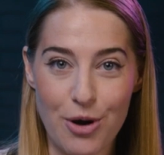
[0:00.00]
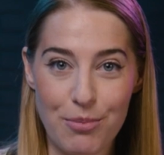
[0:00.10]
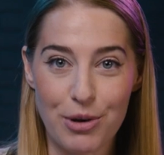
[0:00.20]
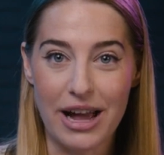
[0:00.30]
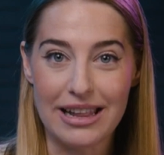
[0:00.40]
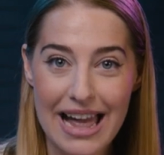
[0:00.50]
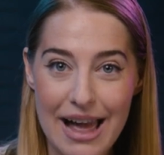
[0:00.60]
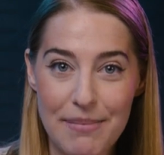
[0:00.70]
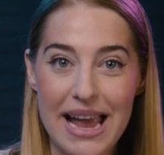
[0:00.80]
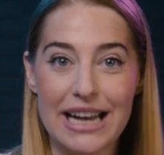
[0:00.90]
Notebook
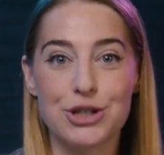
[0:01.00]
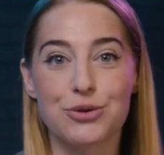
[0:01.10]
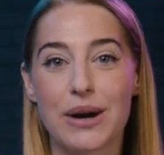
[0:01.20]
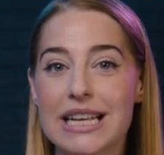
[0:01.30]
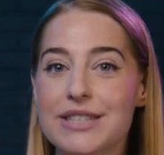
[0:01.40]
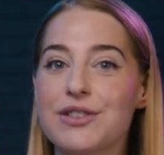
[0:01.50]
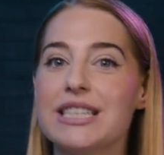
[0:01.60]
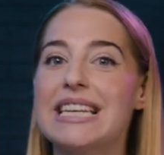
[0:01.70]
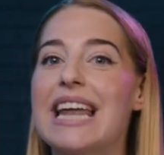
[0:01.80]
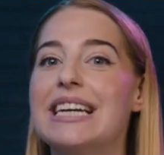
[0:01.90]
LM and transfer
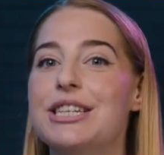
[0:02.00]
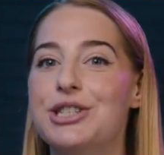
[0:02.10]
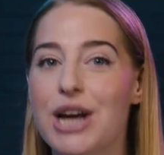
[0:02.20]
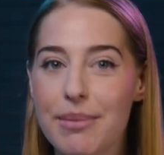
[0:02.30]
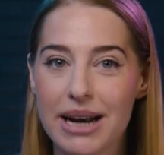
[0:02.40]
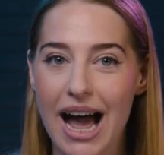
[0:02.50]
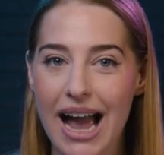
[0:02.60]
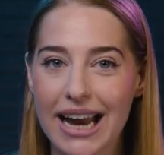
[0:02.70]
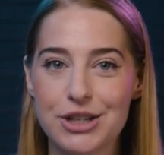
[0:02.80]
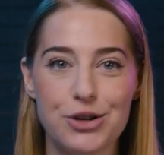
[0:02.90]
the data to
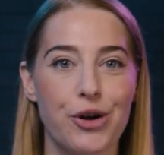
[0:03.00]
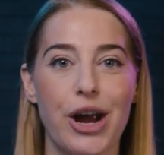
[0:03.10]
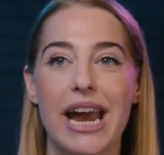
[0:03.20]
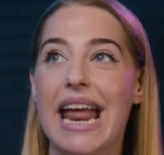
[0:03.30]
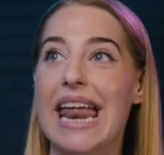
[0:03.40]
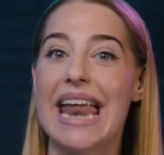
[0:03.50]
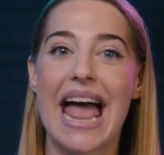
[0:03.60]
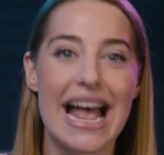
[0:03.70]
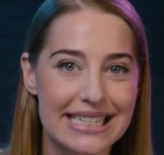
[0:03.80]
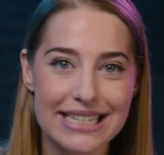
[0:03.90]
Gemini to create an
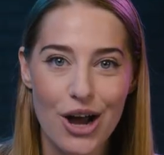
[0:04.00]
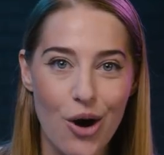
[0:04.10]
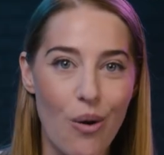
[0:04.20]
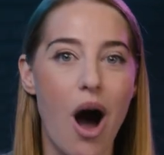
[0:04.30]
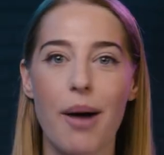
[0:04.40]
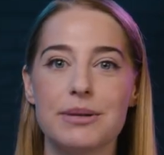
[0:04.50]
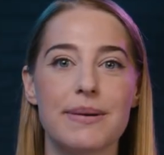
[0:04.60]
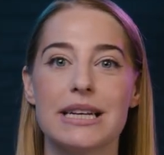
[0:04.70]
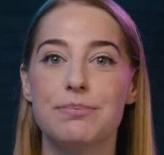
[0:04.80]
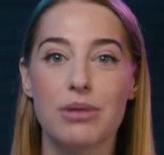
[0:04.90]

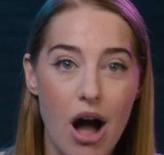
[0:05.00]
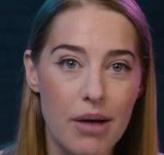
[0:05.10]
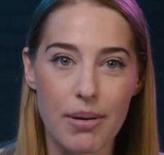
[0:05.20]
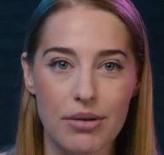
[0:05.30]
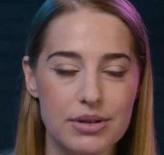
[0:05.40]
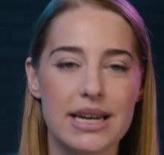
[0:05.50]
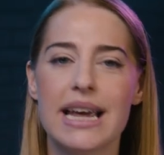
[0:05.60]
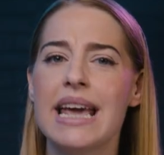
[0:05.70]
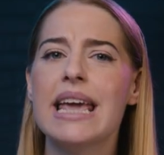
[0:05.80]
SEO-optimized blog post,